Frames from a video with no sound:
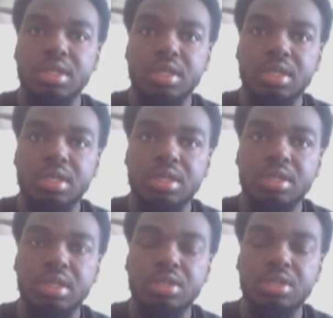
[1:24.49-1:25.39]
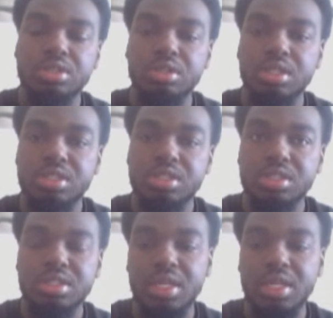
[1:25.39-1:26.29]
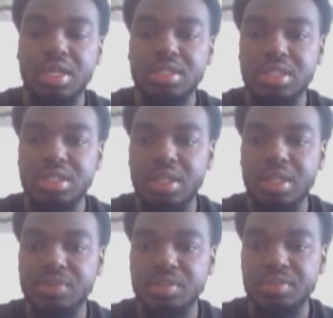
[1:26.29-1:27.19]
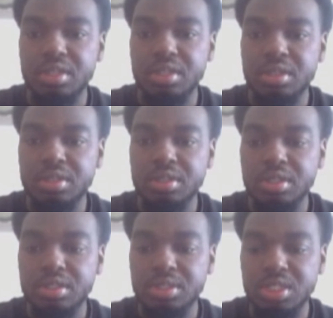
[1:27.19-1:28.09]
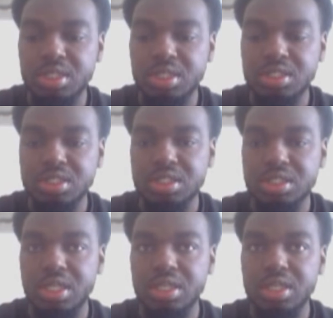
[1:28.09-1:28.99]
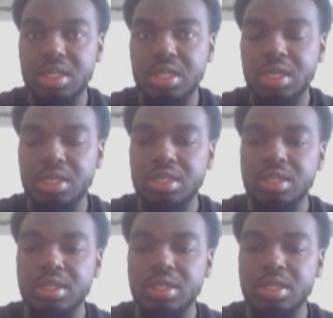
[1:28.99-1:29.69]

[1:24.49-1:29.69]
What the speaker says: and also leads into the deaths of the Temptations and how they died.